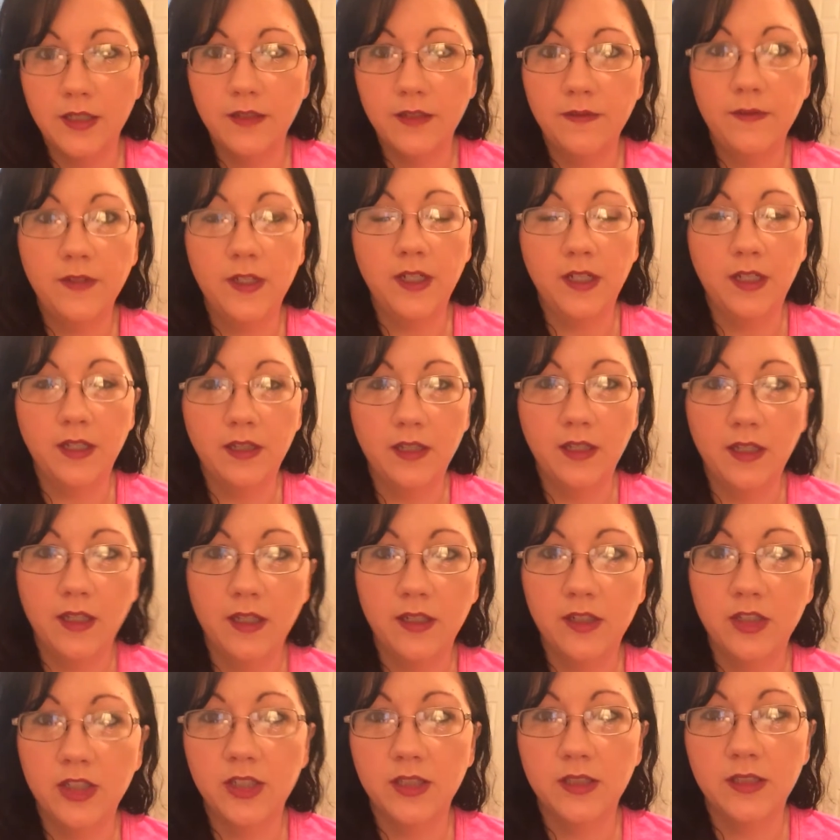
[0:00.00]
if
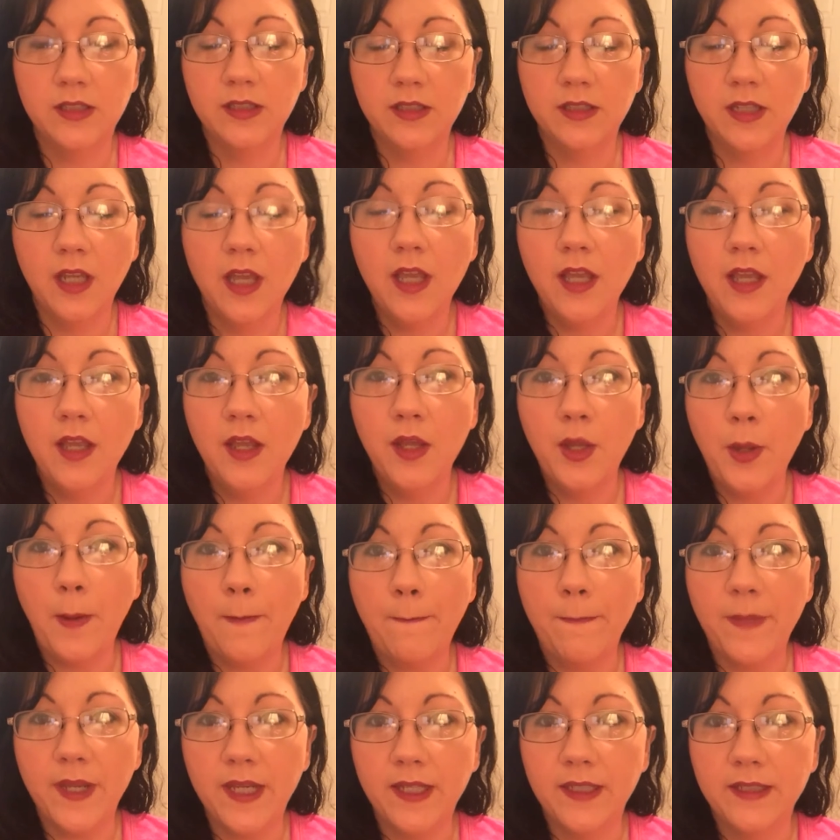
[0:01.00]
anything, just
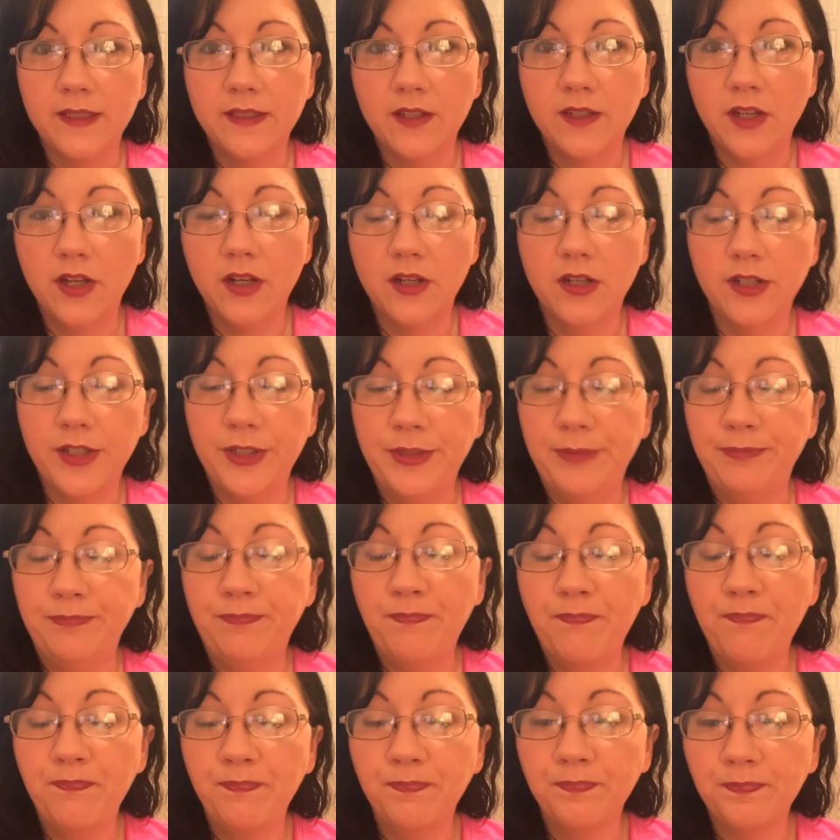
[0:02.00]
based
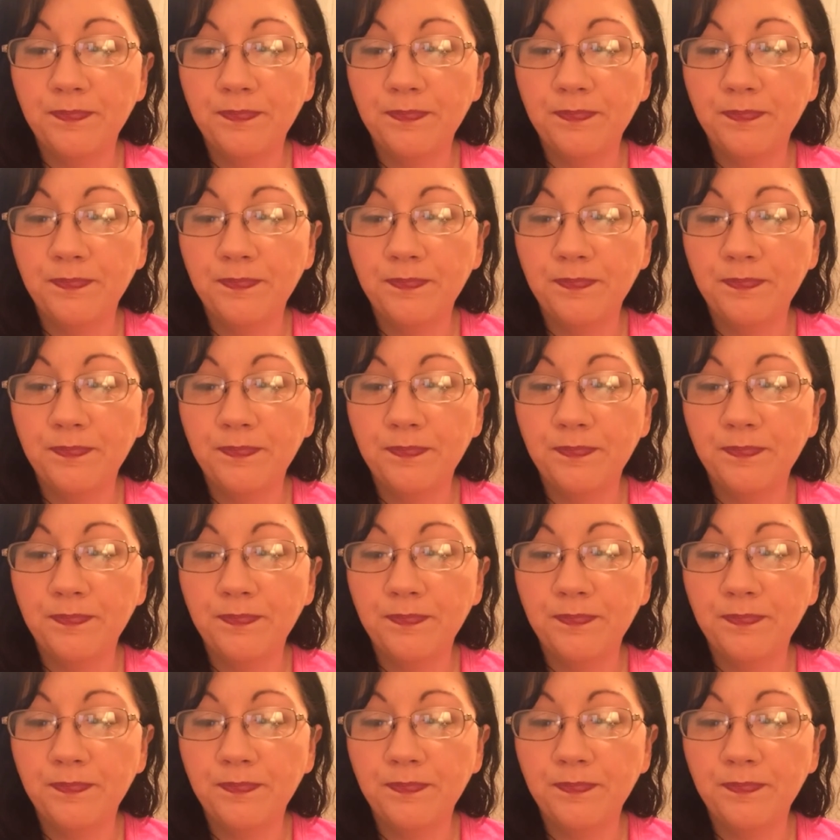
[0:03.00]
on,